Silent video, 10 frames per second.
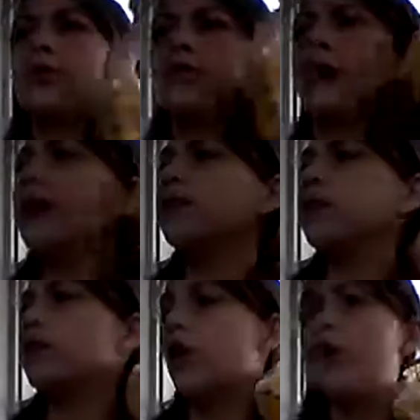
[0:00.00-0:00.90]
that
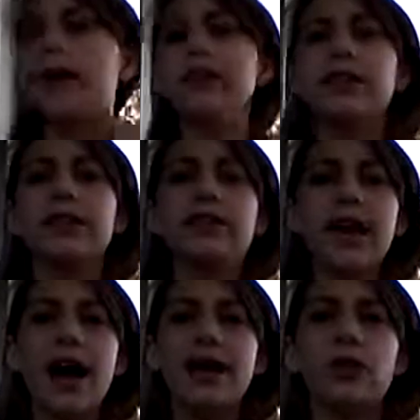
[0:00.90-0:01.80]
go into these
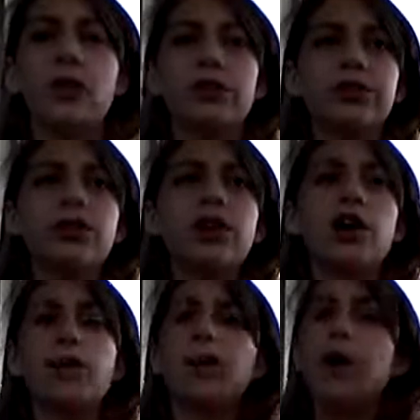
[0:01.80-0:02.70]
categories.
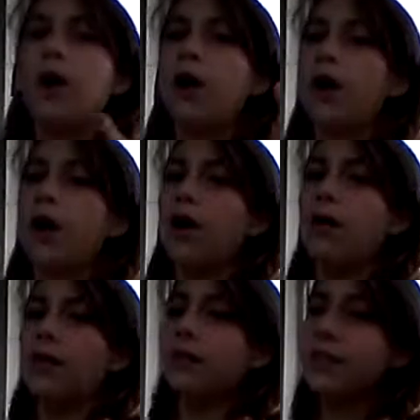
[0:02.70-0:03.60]
So,
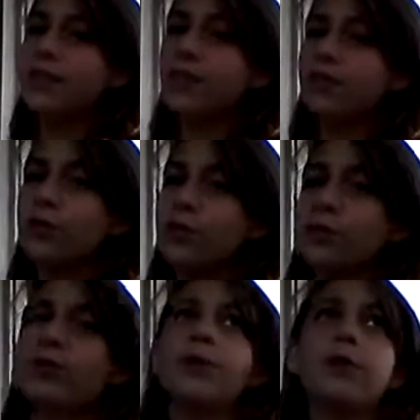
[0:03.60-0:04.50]
let's ask
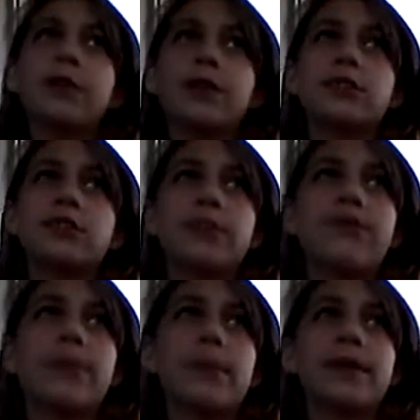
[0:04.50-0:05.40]
ourselves a few questions
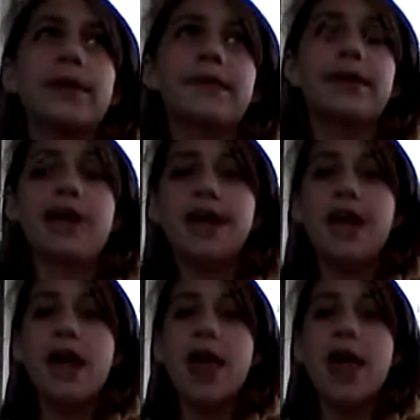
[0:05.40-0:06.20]
before we begin.